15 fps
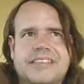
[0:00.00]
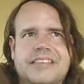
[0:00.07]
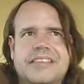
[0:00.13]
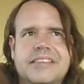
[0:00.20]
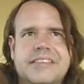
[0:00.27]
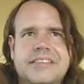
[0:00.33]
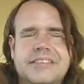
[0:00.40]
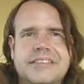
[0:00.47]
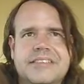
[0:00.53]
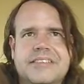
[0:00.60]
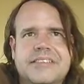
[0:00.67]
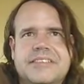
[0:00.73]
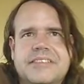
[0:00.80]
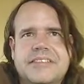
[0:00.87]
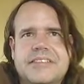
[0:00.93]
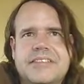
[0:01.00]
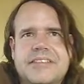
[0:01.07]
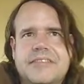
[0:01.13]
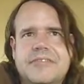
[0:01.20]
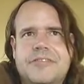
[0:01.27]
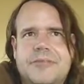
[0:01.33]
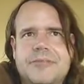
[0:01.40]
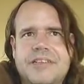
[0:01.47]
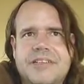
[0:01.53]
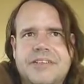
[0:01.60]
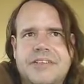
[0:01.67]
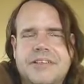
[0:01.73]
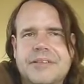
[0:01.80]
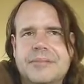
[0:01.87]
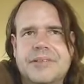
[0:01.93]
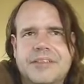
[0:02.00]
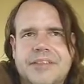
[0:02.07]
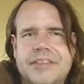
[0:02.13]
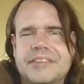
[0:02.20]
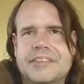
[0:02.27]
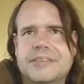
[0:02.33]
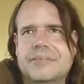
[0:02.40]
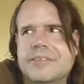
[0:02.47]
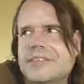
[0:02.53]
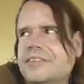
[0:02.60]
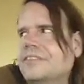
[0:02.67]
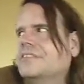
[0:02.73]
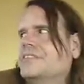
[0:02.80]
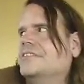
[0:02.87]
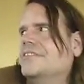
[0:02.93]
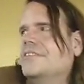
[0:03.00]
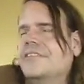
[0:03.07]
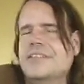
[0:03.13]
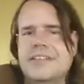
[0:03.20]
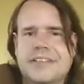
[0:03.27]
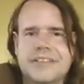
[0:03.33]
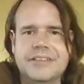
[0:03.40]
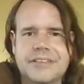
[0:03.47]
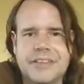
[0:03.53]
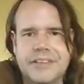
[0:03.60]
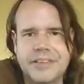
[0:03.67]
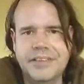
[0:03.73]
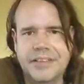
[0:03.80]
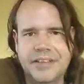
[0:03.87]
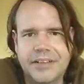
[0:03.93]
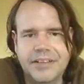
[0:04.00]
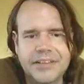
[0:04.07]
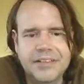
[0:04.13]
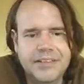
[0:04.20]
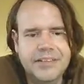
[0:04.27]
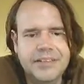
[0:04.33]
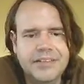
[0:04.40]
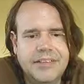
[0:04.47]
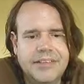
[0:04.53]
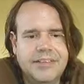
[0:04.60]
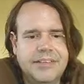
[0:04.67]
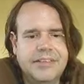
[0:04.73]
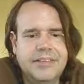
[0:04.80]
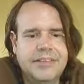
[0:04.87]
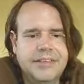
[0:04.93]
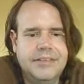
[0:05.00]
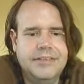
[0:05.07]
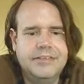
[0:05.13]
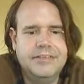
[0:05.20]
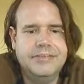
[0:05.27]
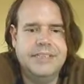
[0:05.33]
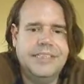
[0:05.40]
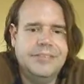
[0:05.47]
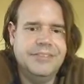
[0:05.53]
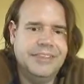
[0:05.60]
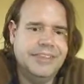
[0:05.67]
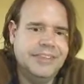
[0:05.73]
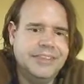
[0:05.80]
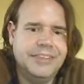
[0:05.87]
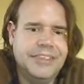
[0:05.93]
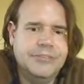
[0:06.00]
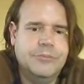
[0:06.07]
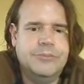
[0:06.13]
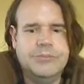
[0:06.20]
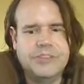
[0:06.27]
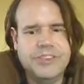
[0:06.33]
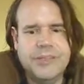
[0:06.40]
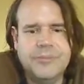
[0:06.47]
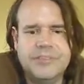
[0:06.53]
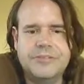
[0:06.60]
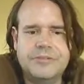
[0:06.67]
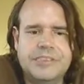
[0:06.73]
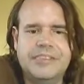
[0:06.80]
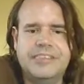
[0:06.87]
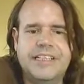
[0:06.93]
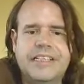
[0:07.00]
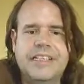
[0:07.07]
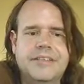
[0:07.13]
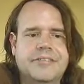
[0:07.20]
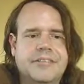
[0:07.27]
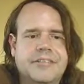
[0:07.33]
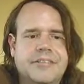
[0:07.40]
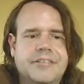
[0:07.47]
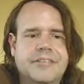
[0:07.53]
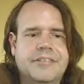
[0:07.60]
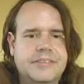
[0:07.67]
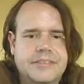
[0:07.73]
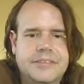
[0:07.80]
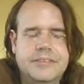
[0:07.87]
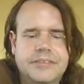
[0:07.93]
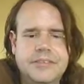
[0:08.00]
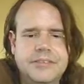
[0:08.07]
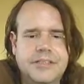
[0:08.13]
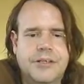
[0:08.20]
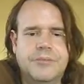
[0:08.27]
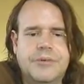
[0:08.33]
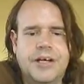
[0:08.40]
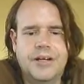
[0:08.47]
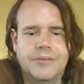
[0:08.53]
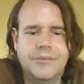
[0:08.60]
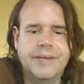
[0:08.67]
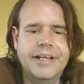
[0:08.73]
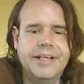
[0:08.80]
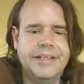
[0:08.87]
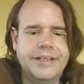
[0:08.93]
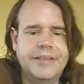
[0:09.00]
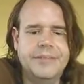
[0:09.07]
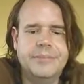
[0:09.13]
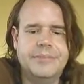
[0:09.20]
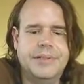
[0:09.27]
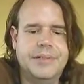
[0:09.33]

which started under Clinton. Even some would say even, Ronald Reagan, but they never seem to learn the lesson. It's like,